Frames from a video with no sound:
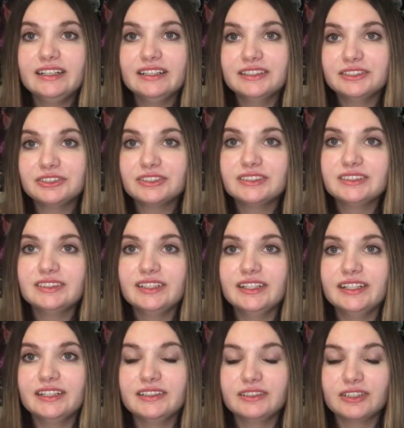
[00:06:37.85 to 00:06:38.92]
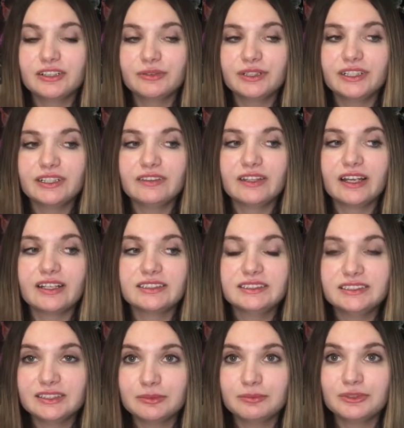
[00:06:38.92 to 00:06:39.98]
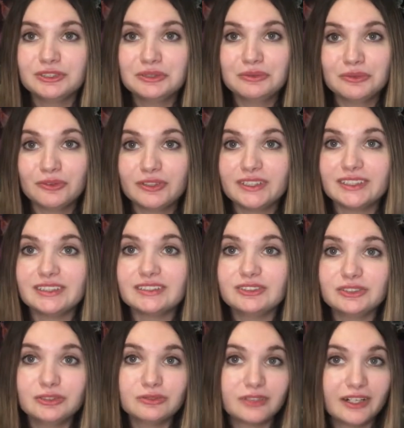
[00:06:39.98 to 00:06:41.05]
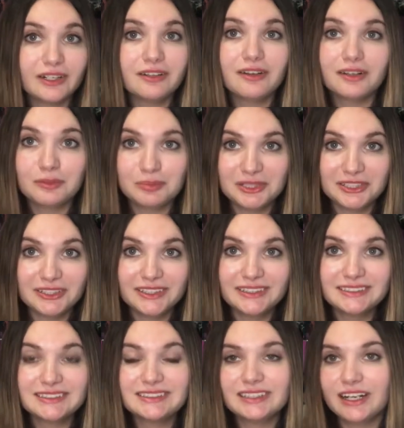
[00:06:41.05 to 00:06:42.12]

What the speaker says: interesting knowing that some sororities do rank on appearance.